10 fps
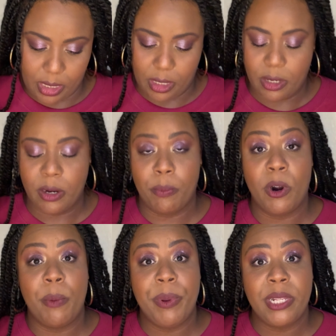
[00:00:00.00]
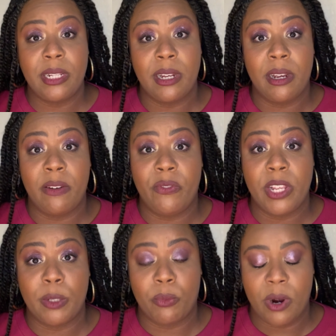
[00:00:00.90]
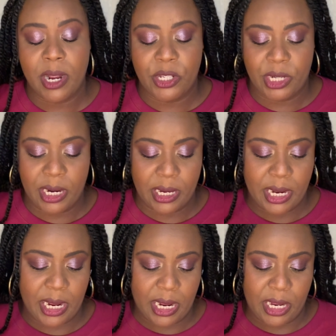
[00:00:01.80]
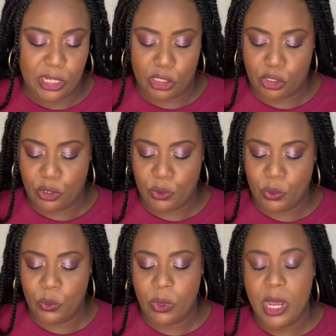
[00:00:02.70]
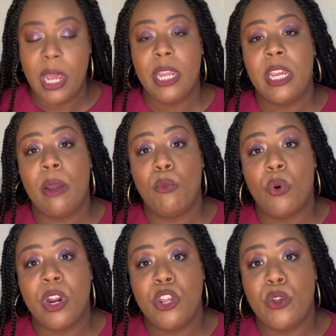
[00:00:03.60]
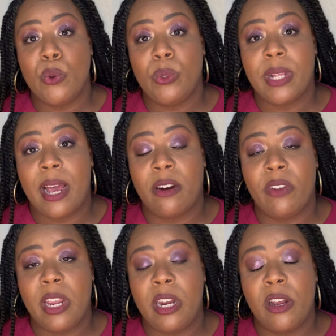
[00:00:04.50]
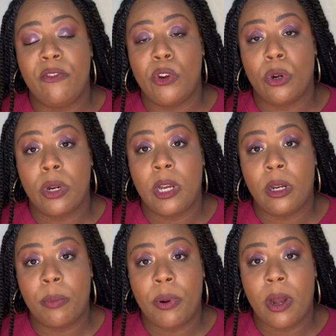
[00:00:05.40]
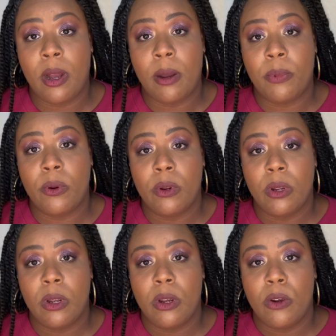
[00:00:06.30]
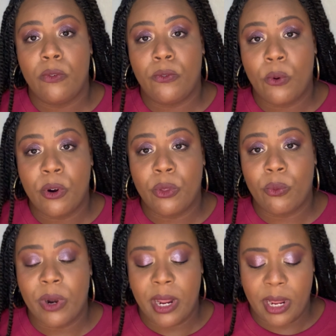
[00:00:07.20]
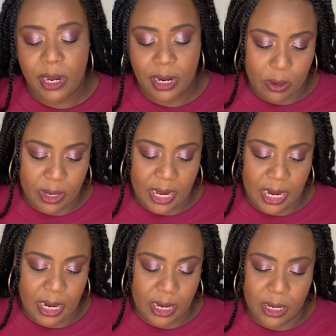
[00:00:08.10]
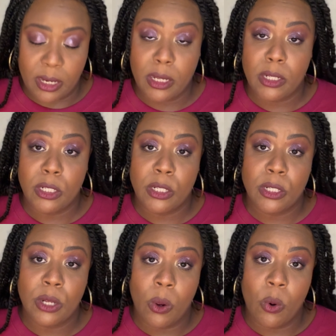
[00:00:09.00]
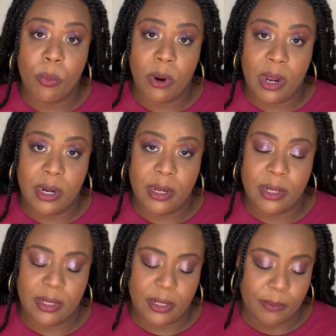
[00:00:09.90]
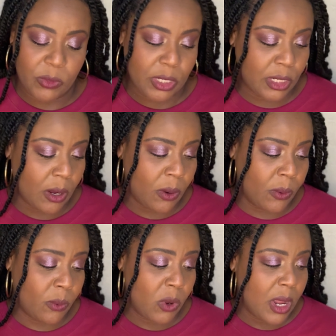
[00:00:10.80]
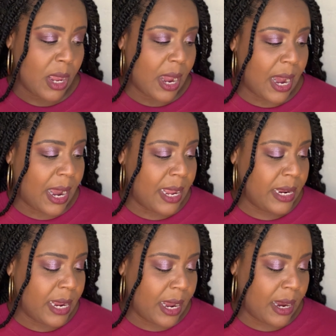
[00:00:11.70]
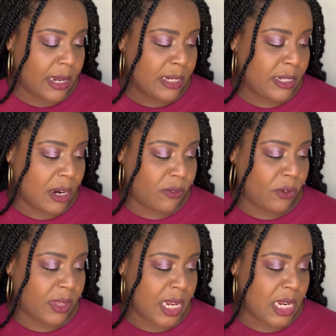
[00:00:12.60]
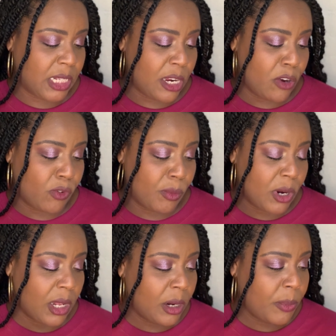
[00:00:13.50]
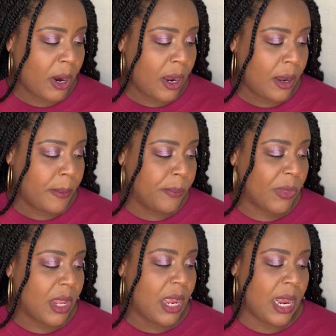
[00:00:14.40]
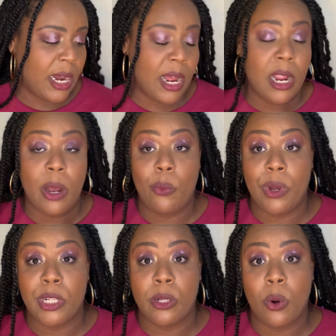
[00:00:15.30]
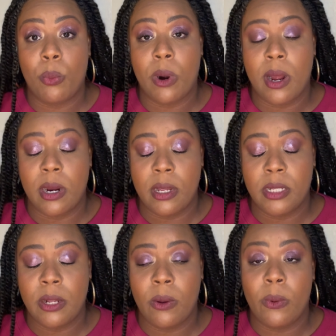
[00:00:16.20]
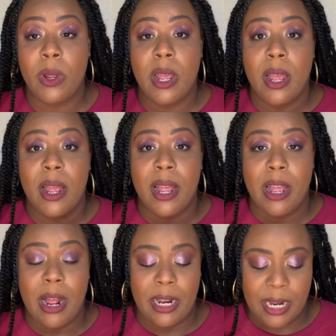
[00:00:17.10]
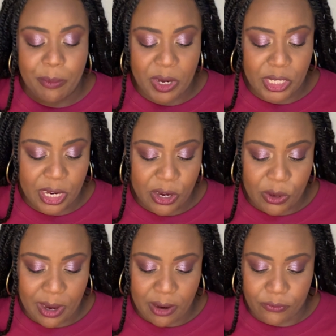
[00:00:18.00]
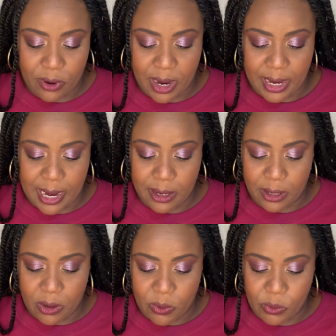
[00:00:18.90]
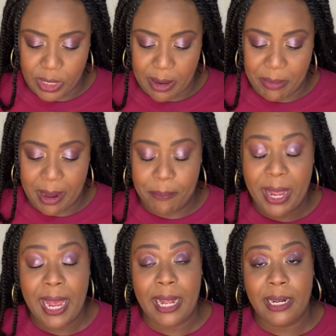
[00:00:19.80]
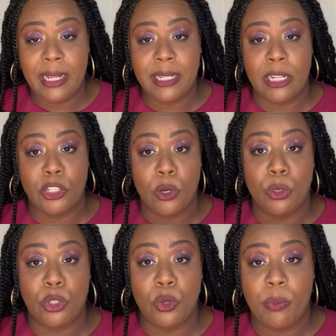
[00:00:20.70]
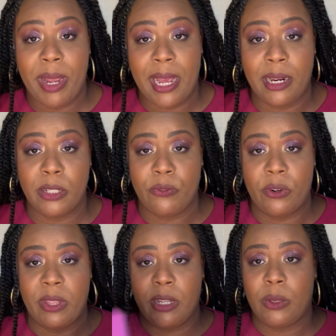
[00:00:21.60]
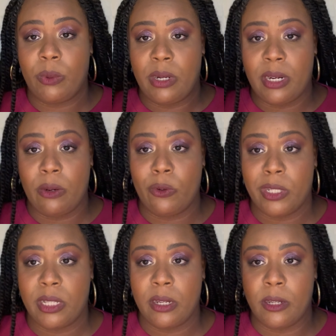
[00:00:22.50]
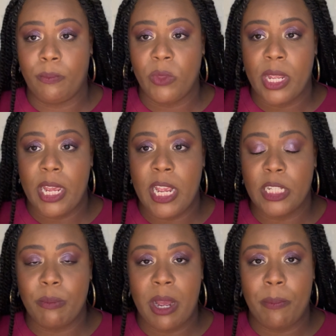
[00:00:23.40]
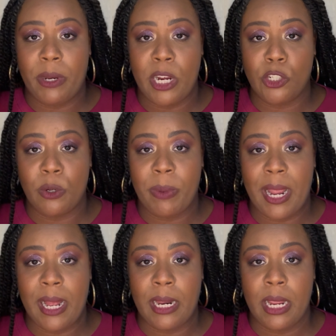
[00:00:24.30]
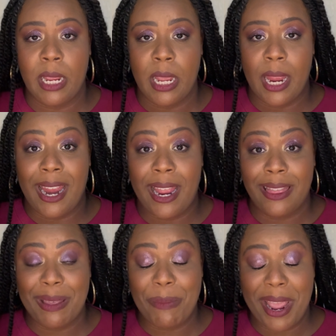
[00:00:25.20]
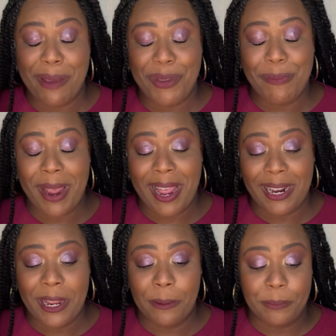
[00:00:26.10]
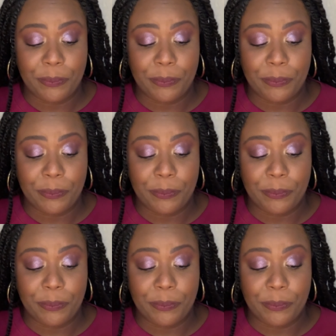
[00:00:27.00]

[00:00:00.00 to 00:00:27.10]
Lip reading: The purpose of this project is to get more use out of any of your Colourpop, Fourth Ray, and Soul products. So I got several things in here from Colourpop, and then I got one Soul product. So let me tell you how far I got along in my palettes. I chose two palettes for this one. It was the It's My Pleasure palette and the Bambi palette.